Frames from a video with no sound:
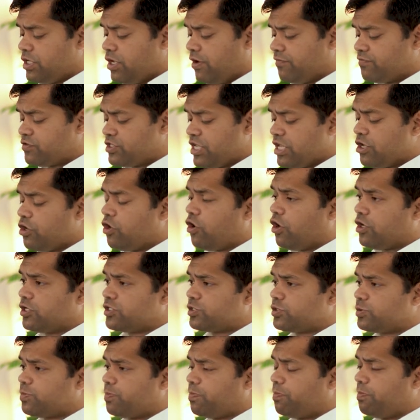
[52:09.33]
of seeing
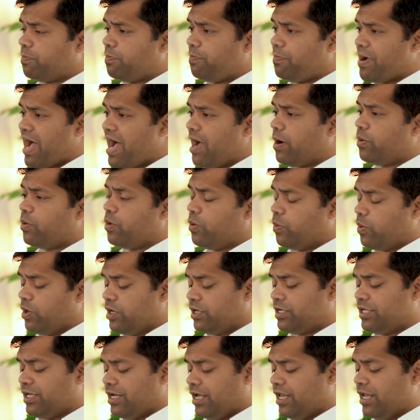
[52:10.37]
God's power
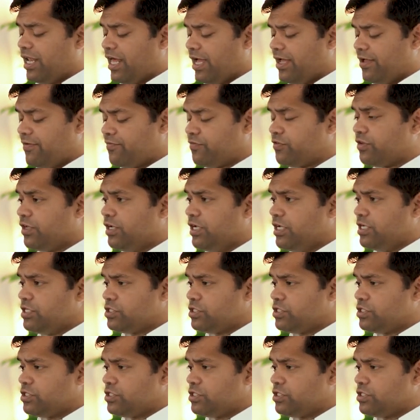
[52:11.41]
work in our lives.